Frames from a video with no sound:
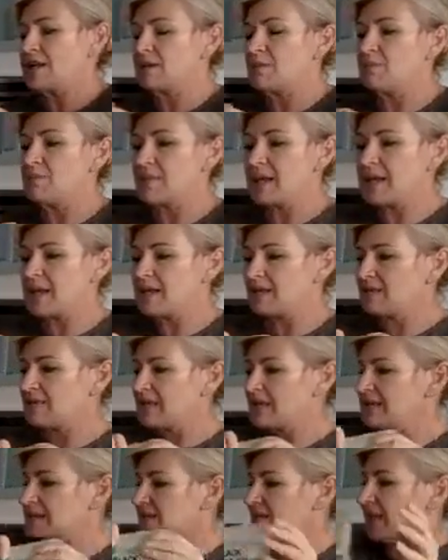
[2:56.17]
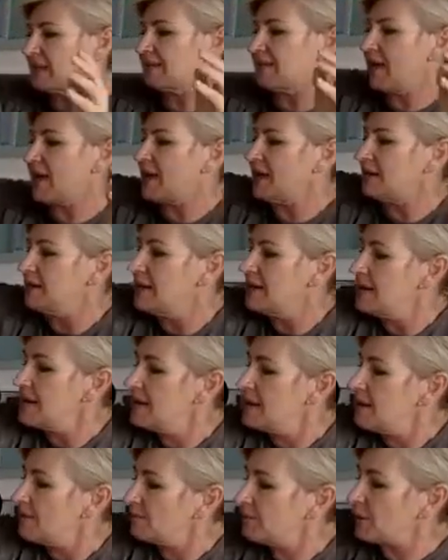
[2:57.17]
of meat, things like that,
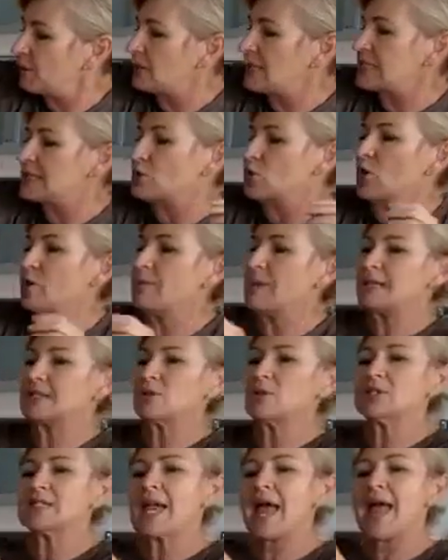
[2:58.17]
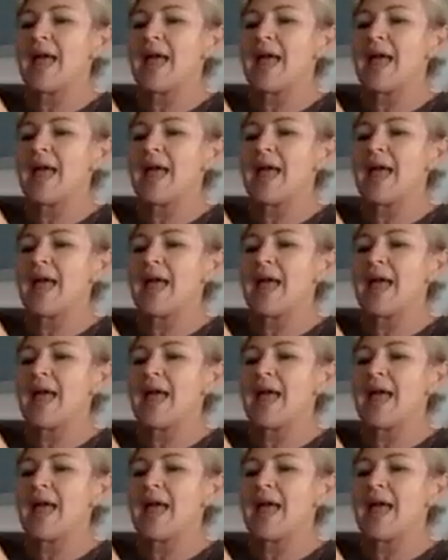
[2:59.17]
building strong muscles.